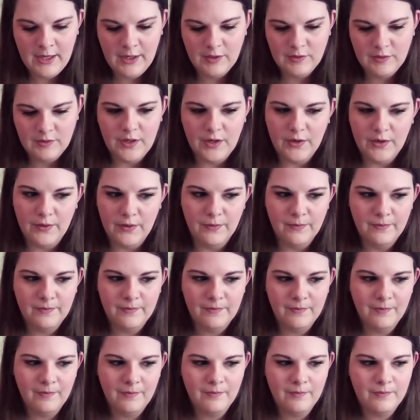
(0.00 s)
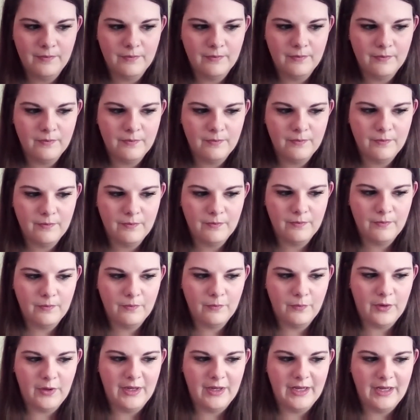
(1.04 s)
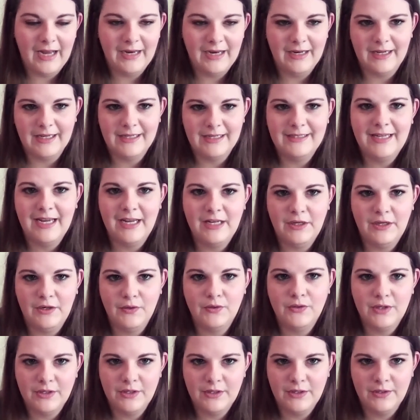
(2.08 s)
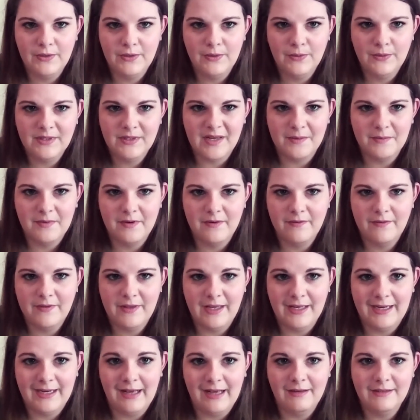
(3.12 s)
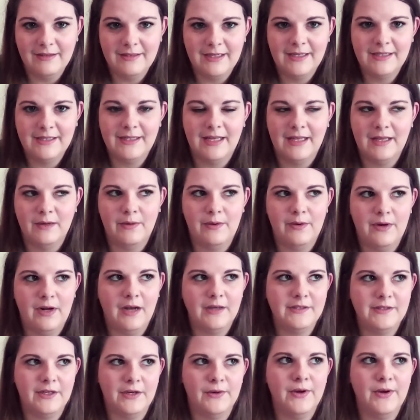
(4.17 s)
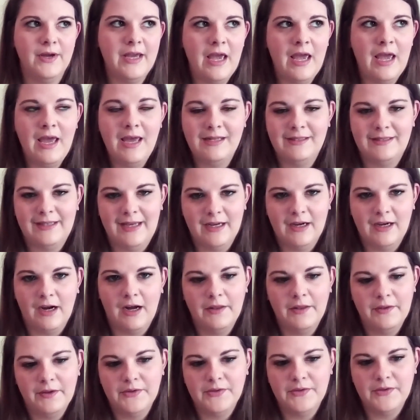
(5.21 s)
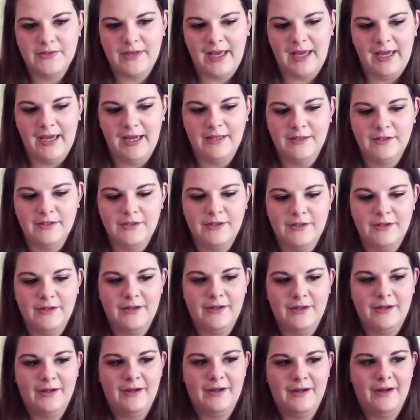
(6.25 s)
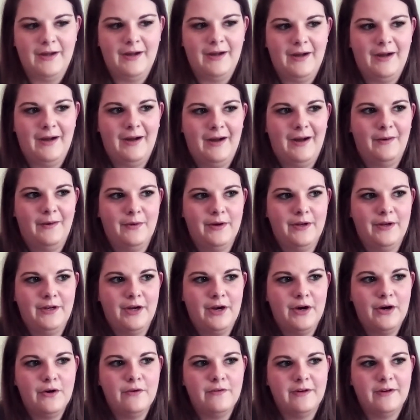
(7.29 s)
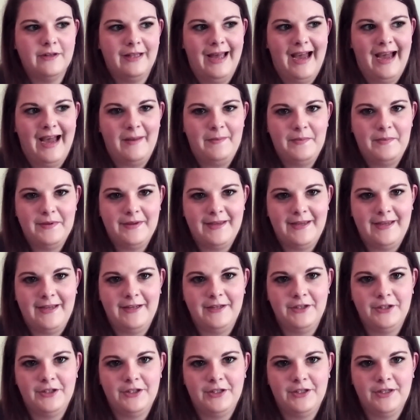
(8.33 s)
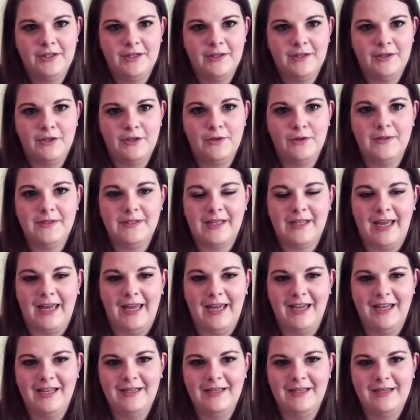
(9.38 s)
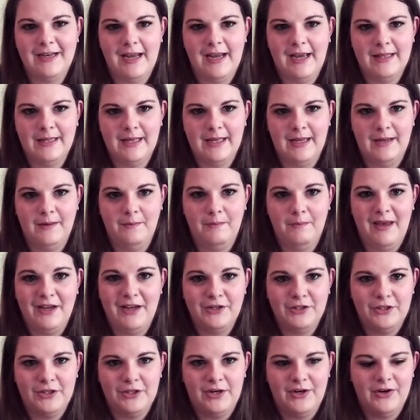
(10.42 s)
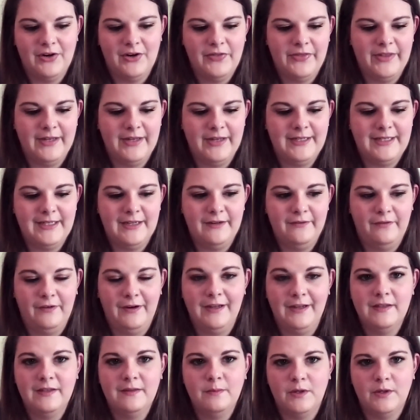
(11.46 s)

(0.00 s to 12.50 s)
So we kind of continued to do some of the analysis, and then we'd also take all those scans. So I would overlap each new scan and then measure the difference